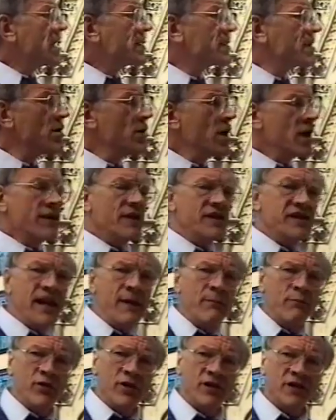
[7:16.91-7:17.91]
So the
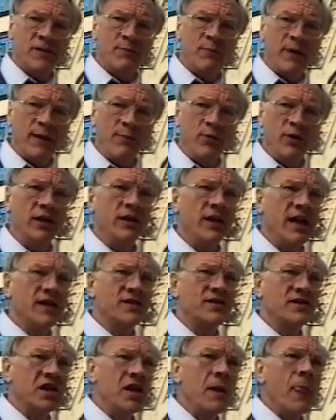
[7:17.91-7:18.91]
temperance people in
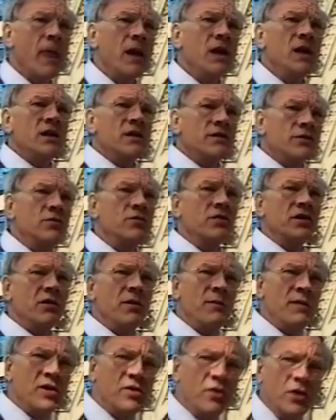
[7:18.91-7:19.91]
Leicester thought that it
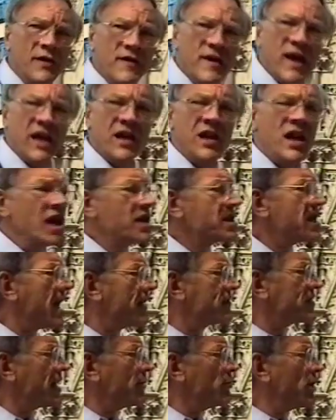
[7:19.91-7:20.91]
would be a good thing to
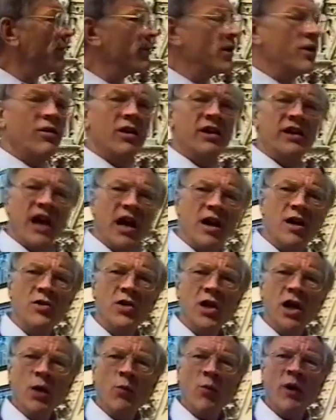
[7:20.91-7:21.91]
have somewhere where you could go
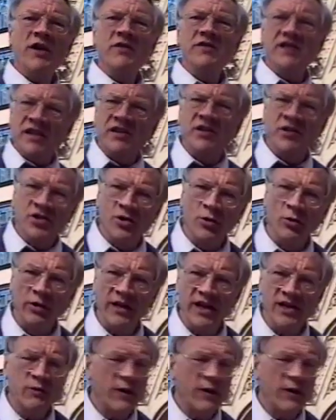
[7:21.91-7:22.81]
where you didn't do all these